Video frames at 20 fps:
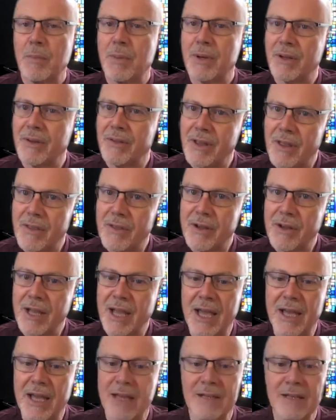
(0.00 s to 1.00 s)
But on the other
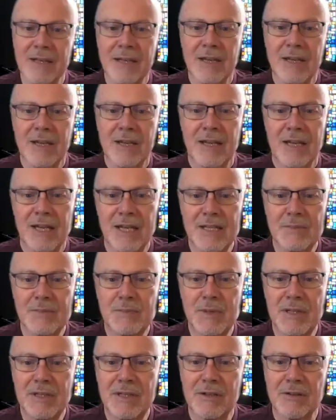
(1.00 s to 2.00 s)
hand, it's
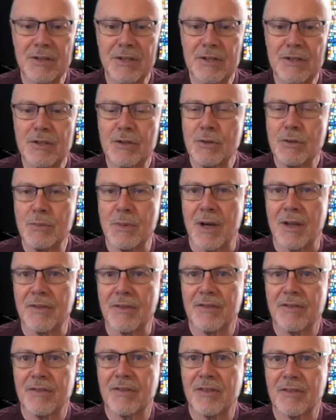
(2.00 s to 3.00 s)
been nearly 2
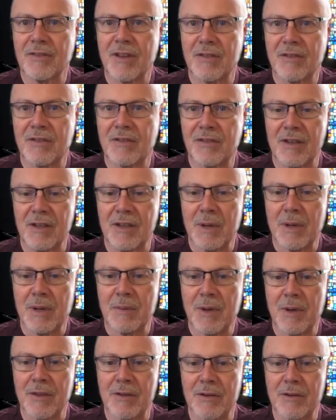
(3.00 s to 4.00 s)
months since I've seen
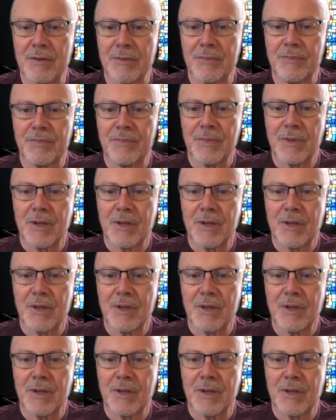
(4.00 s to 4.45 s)
my mother.